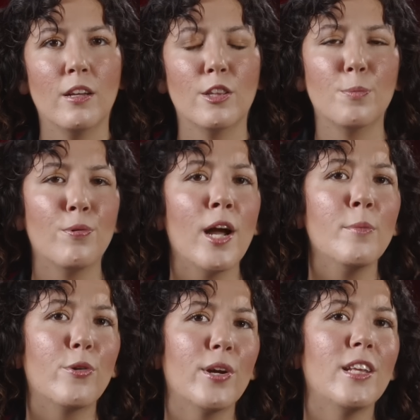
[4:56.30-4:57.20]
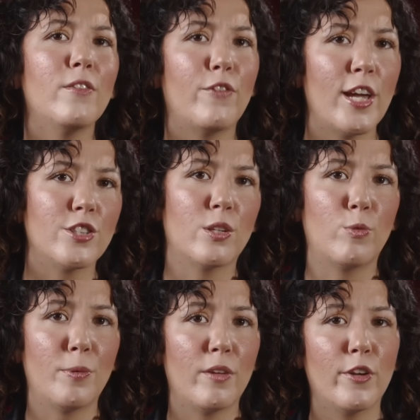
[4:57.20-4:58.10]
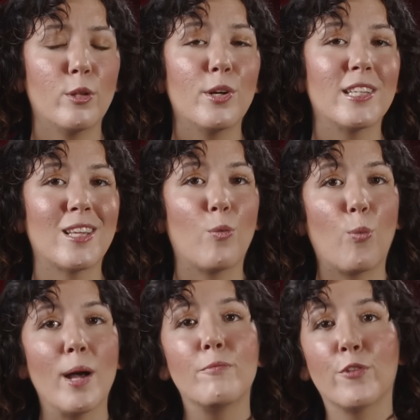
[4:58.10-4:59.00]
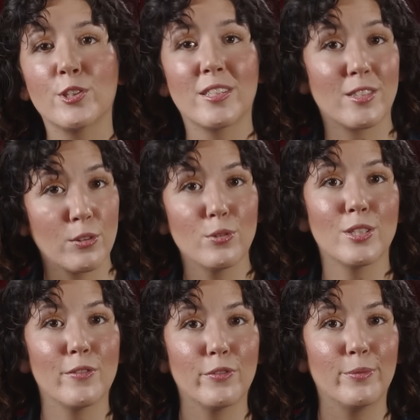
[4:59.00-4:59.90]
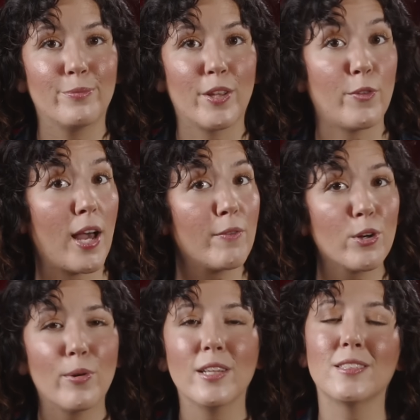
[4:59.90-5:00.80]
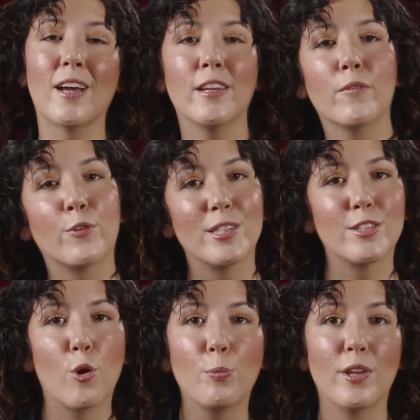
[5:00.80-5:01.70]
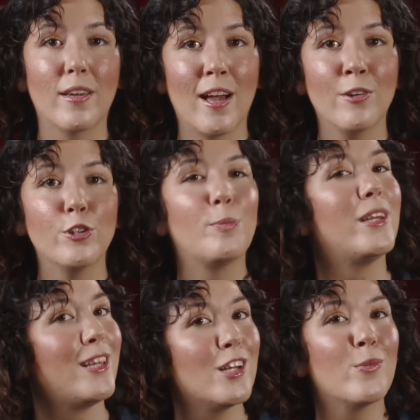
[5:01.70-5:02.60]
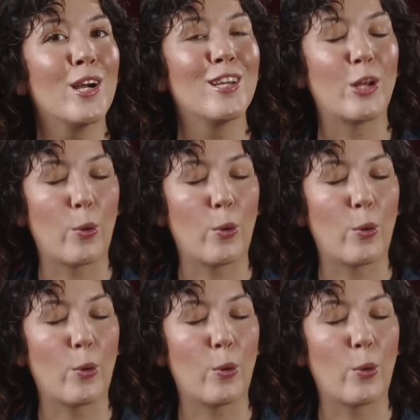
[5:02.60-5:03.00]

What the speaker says: The Prime Crit Evasion will be available as a web-first exclusive. If you haven't already signed up for a Scopely account, you'll be needing one in